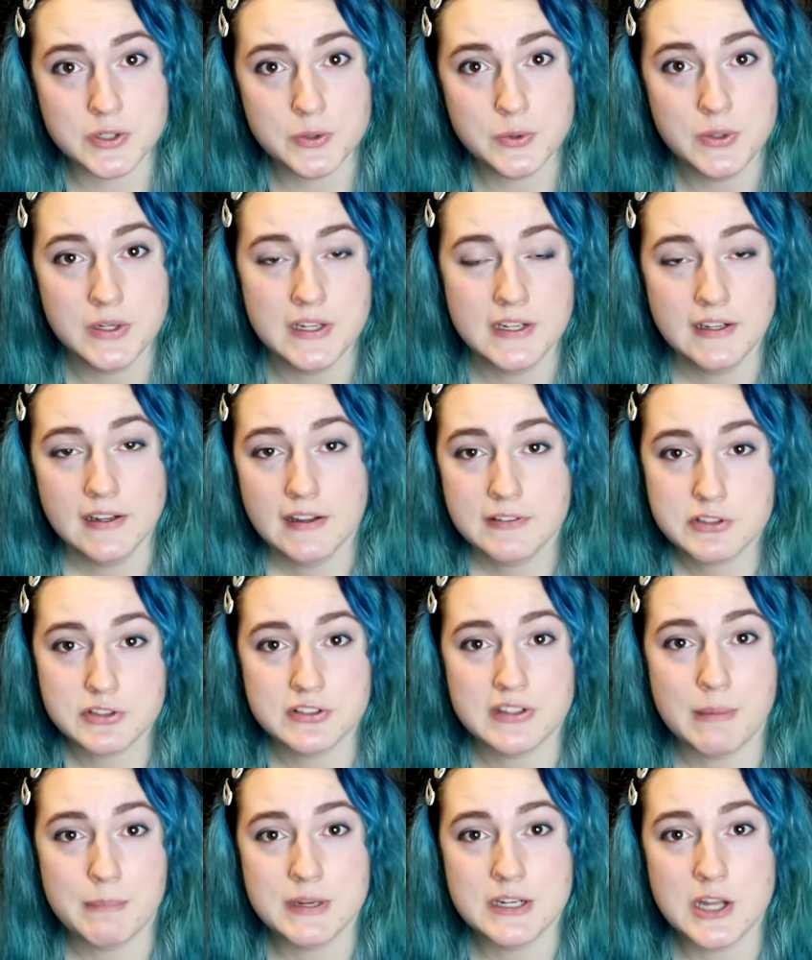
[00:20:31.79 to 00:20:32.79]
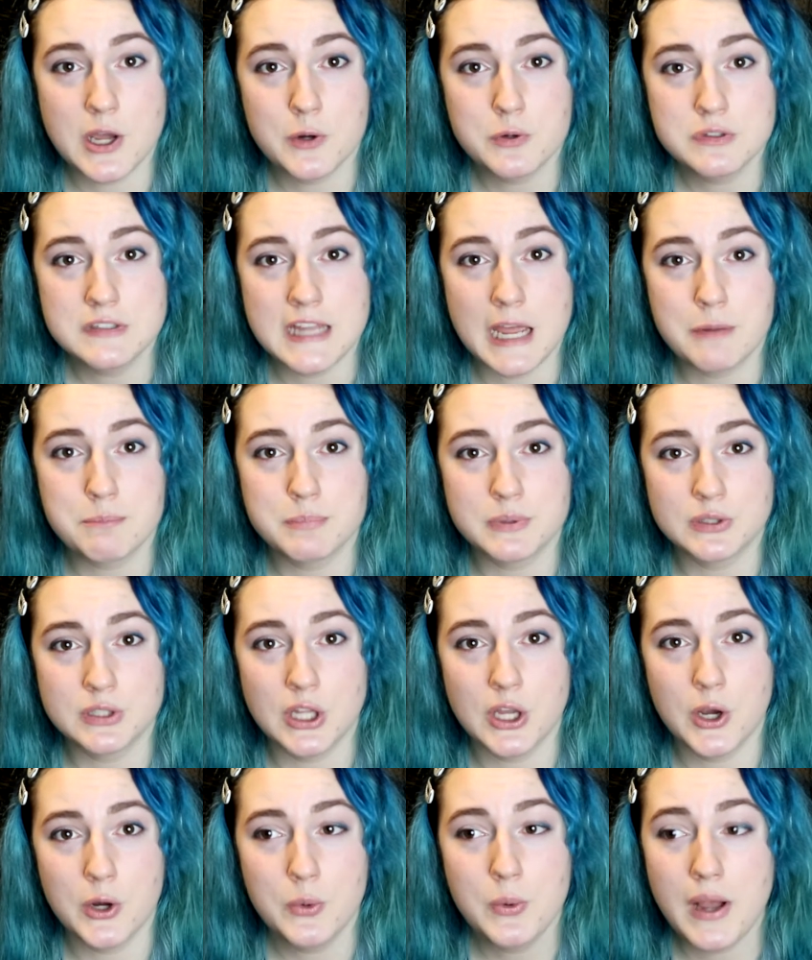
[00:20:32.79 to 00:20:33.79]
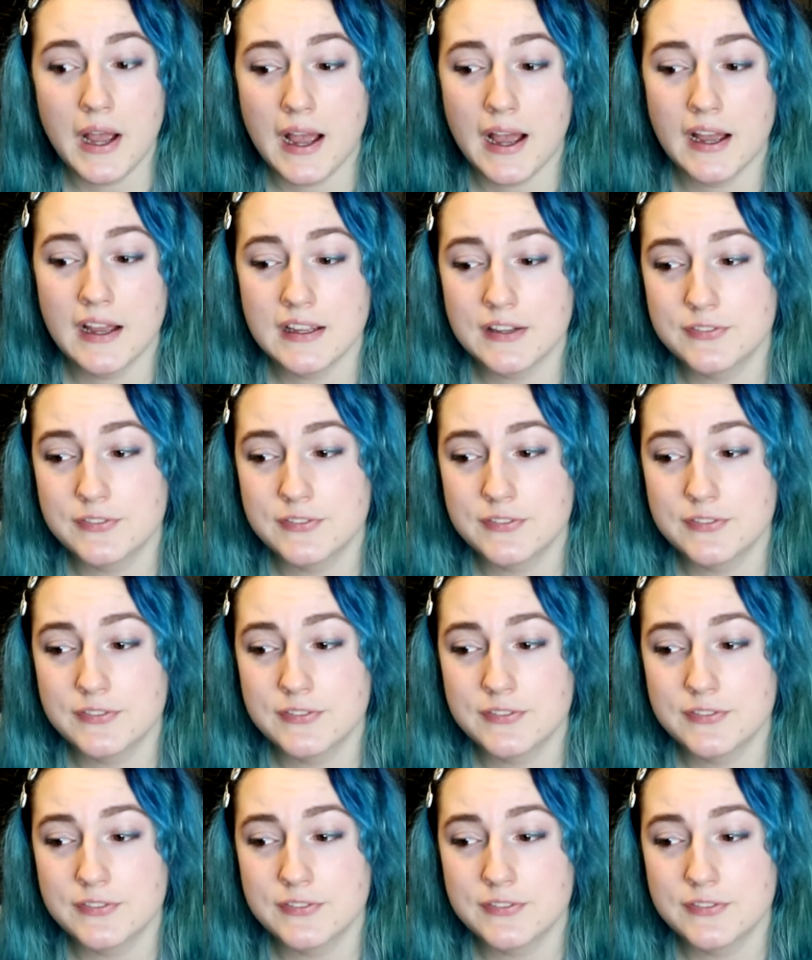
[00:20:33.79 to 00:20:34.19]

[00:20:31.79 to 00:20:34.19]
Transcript: too, just let me know down below.